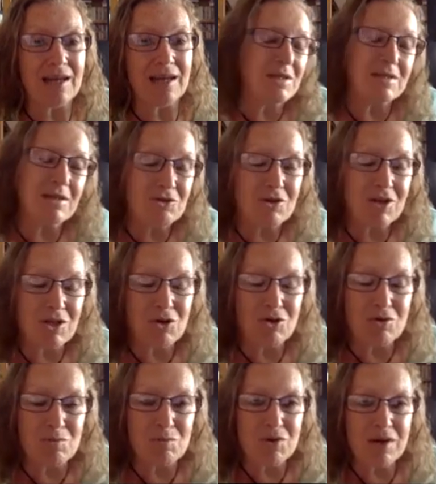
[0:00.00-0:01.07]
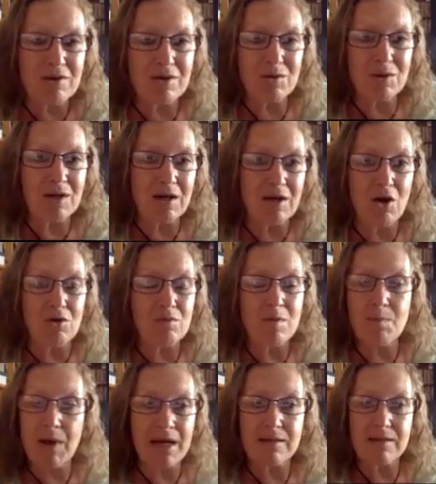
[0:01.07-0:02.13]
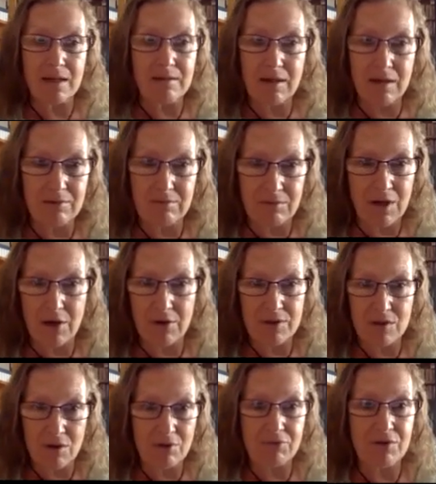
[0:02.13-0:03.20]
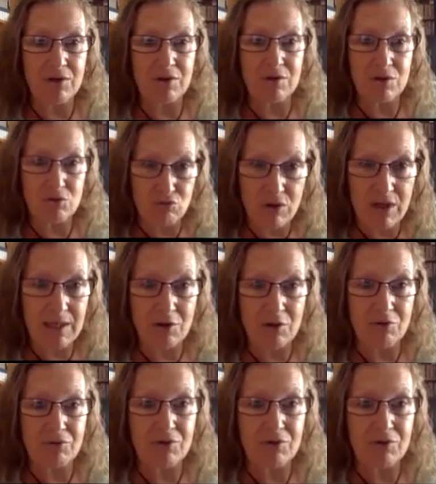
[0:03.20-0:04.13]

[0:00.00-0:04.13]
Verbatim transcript: and my sister-in-law and brother were like holding me back, saying, "No, no, it's not for you. It's really not for you.